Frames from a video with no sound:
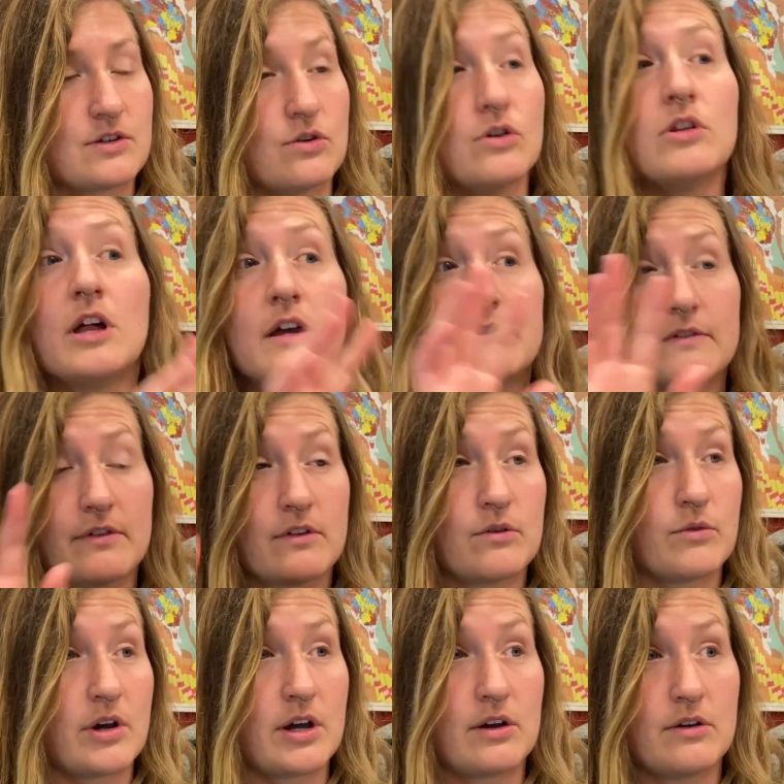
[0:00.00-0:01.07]
all over the
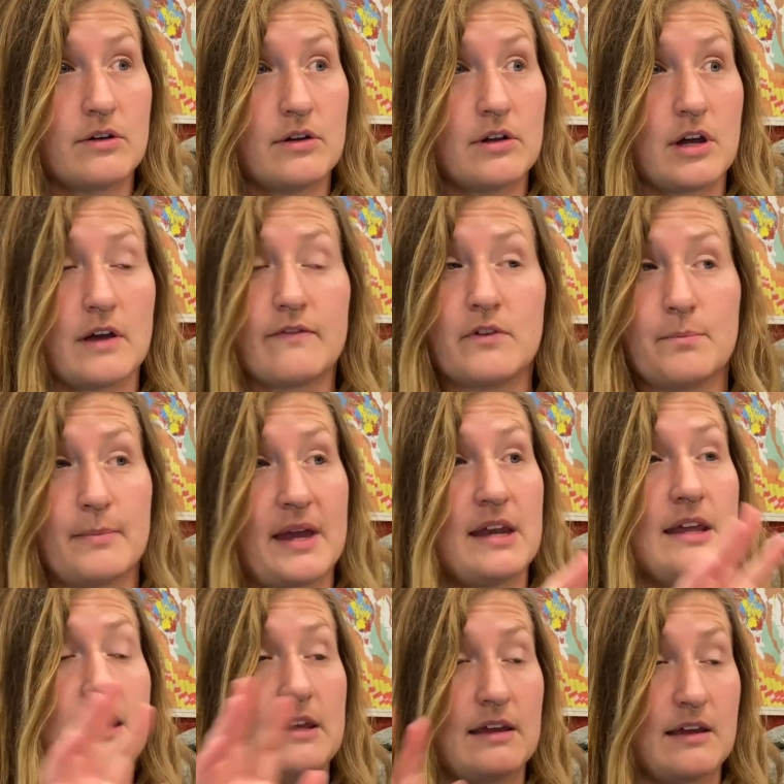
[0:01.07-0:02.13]
world over
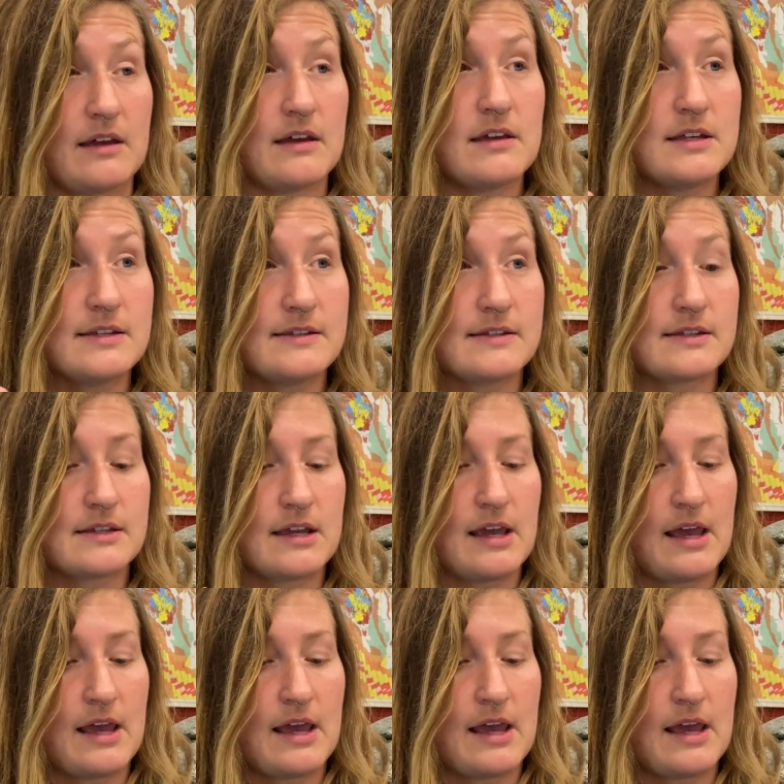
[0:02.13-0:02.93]
many years,